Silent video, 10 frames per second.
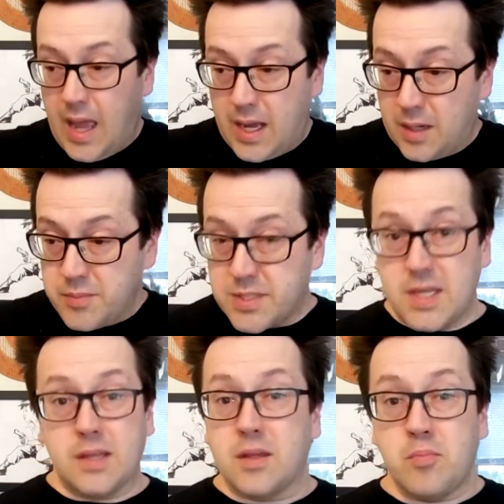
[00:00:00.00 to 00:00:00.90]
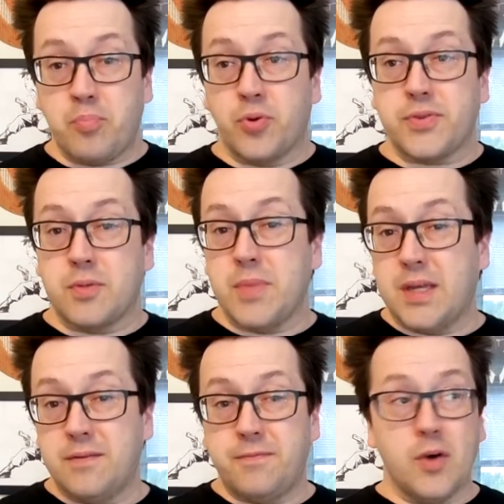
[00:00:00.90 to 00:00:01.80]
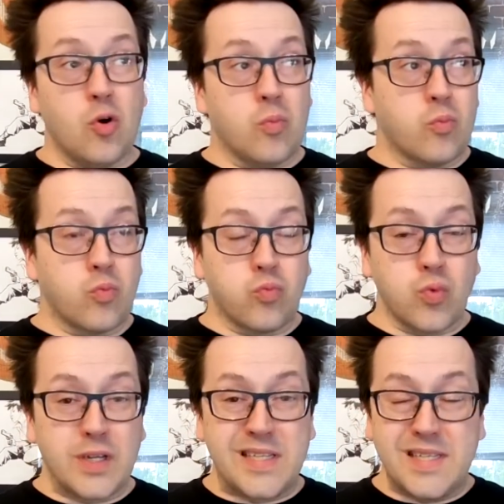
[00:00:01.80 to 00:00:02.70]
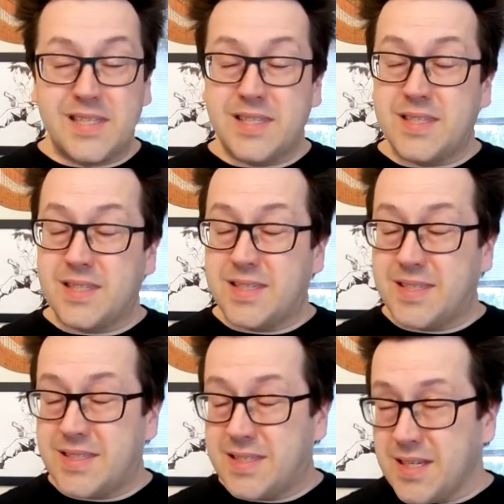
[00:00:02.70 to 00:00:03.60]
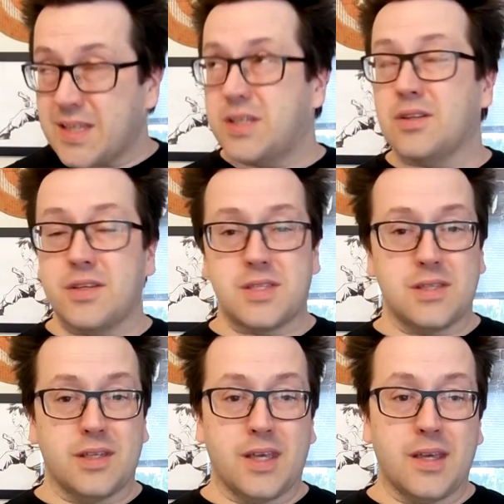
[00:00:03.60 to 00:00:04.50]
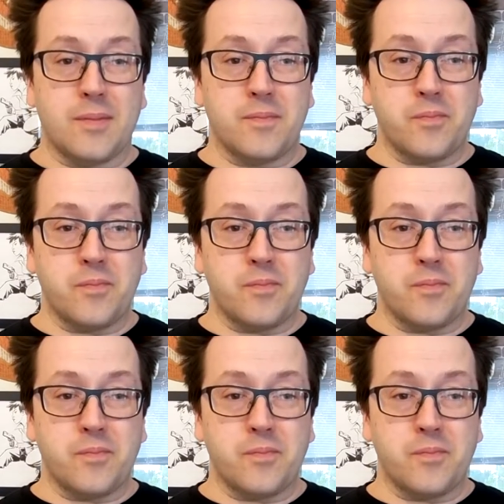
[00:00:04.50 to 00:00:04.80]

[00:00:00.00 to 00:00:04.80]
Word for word: and I'm seeing them put them in film ridiculously